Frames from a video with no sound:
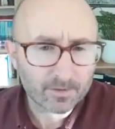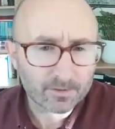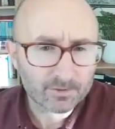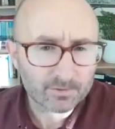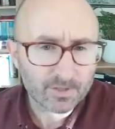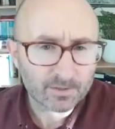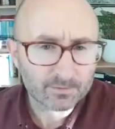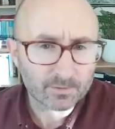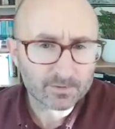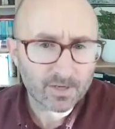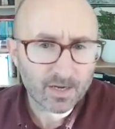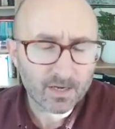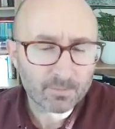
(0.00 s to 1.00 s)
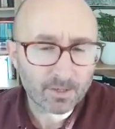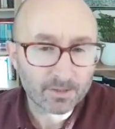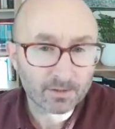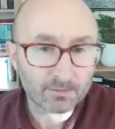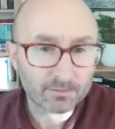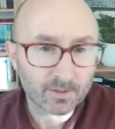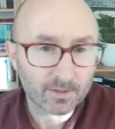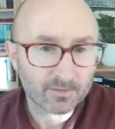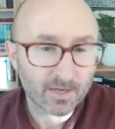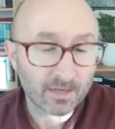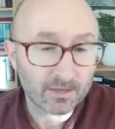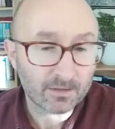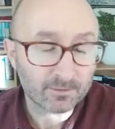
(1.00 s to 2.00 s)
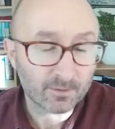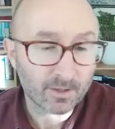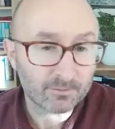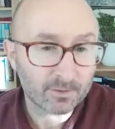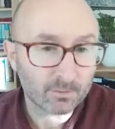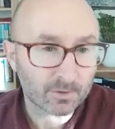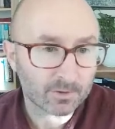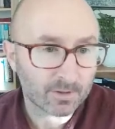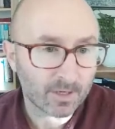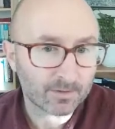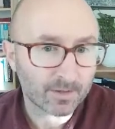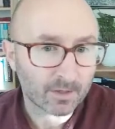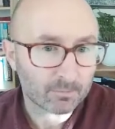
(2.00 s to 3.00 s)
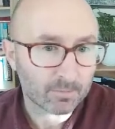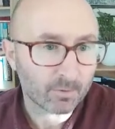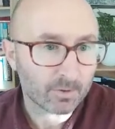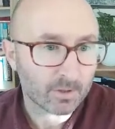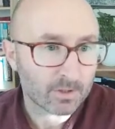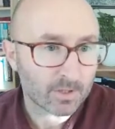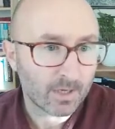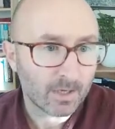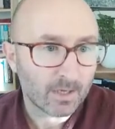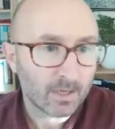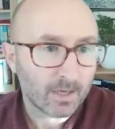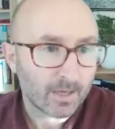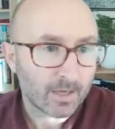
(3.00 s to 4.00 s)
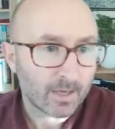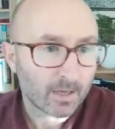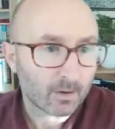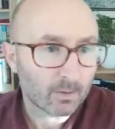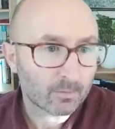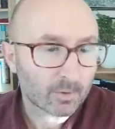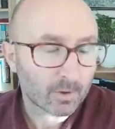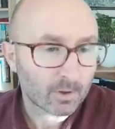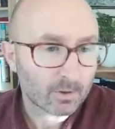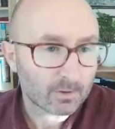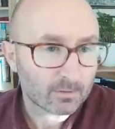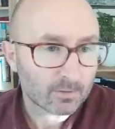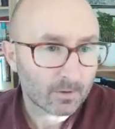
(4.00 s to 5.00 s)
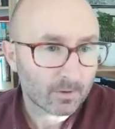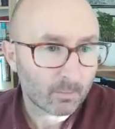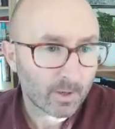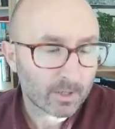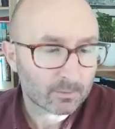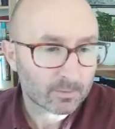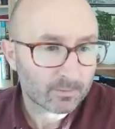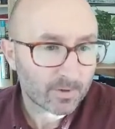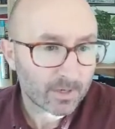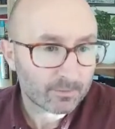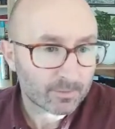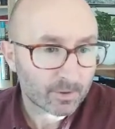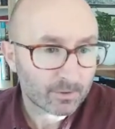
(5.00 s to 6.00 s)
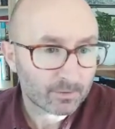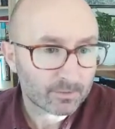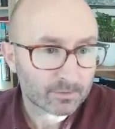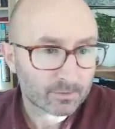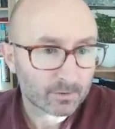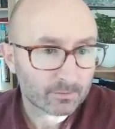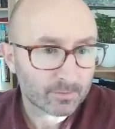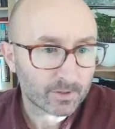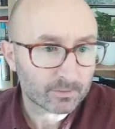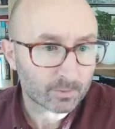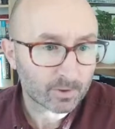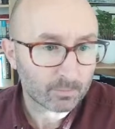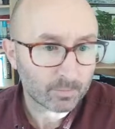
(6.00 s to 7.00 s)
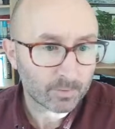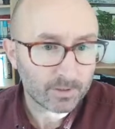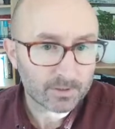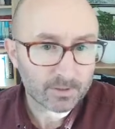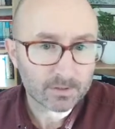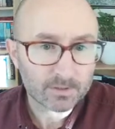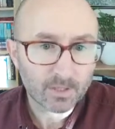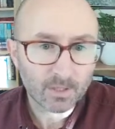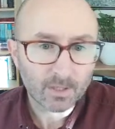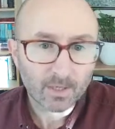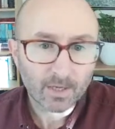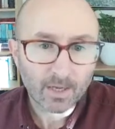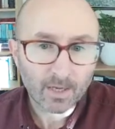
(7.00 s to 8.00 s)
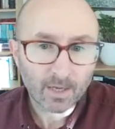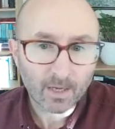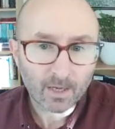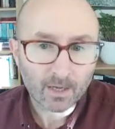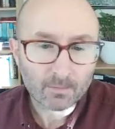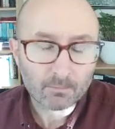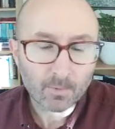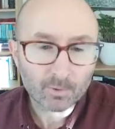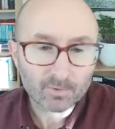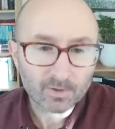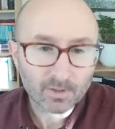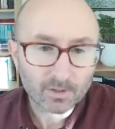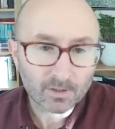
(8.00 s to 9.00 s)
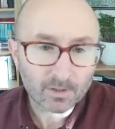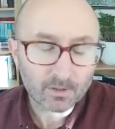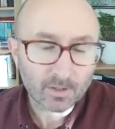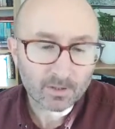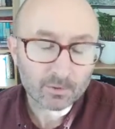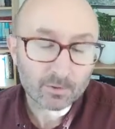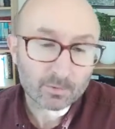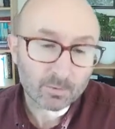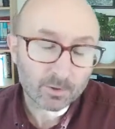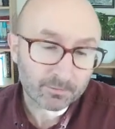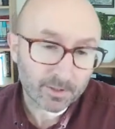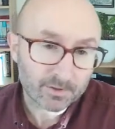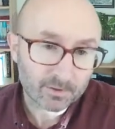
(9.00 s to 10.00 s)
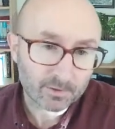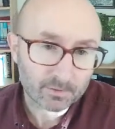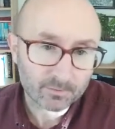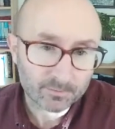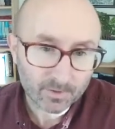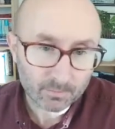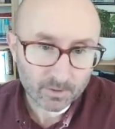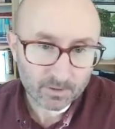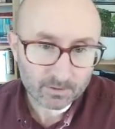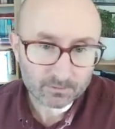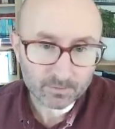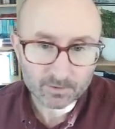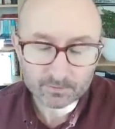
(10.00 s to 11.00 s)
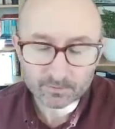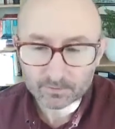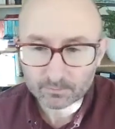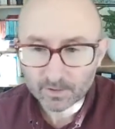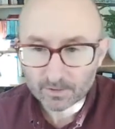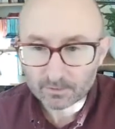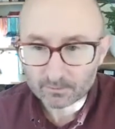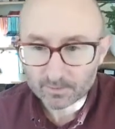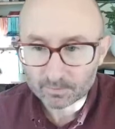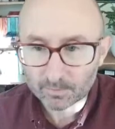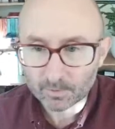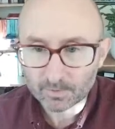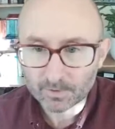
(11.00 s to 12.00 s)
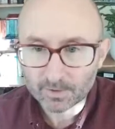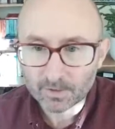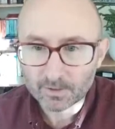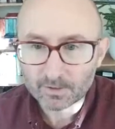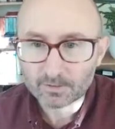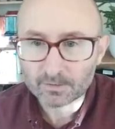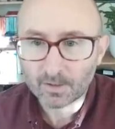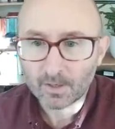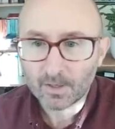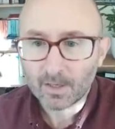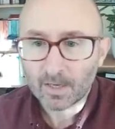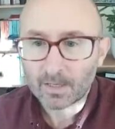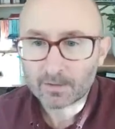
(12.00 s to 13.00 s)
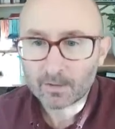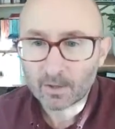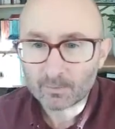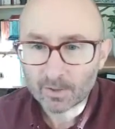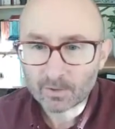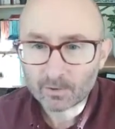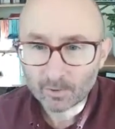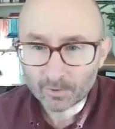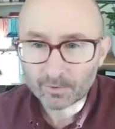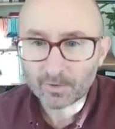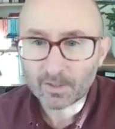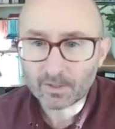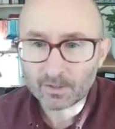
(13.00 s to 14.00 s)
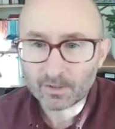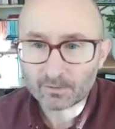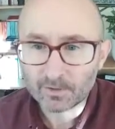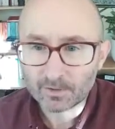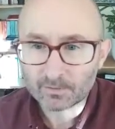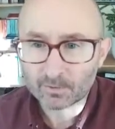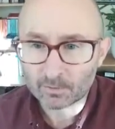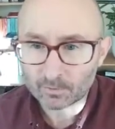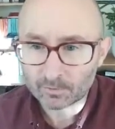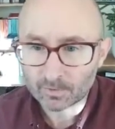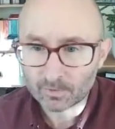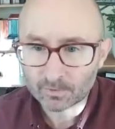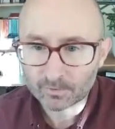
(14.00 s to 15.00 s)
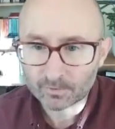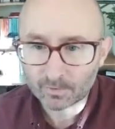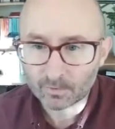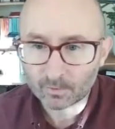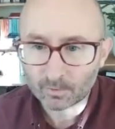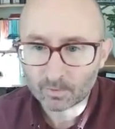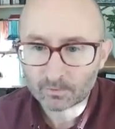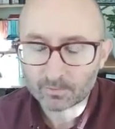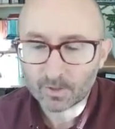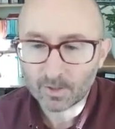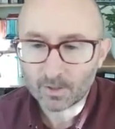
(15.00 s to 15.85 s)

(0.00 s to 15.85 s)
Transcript: stressful time, I think, for everyone at that point. Overall, well over 5,000 surveys were completed, mostly a 2-to-1 ratio of female versus male respondees, and covering 283 schools across the whole